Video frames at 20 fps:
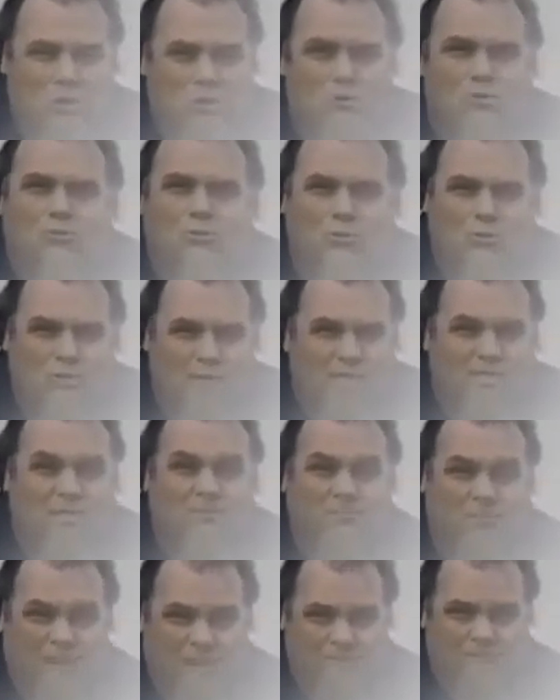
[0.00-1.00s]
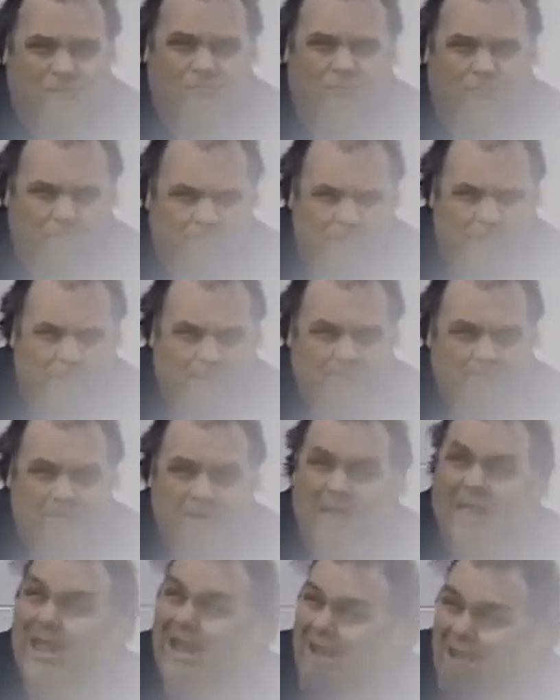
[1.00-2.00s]
do this favor for me,
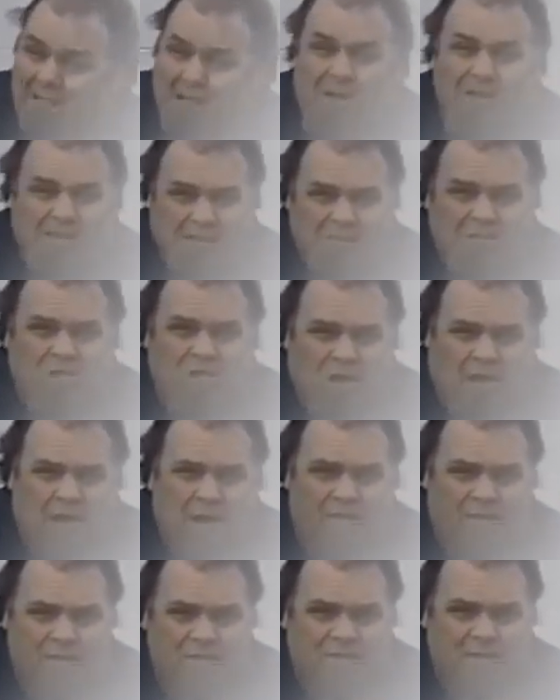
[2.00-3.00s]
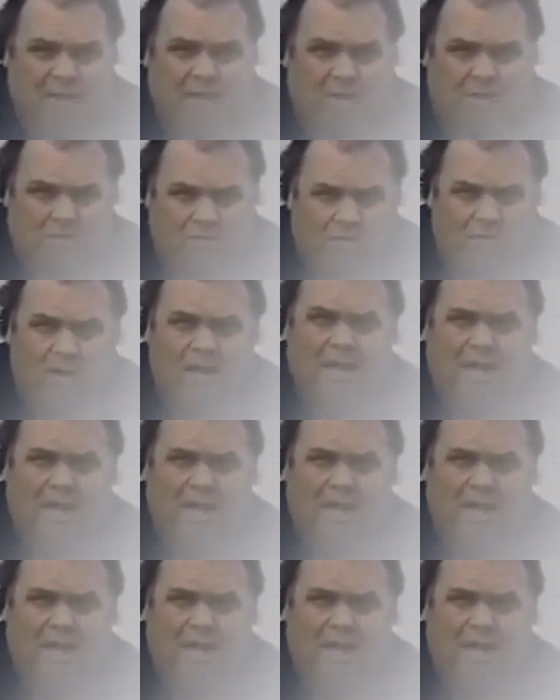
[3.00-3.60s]
and I'll get you out of this hellhole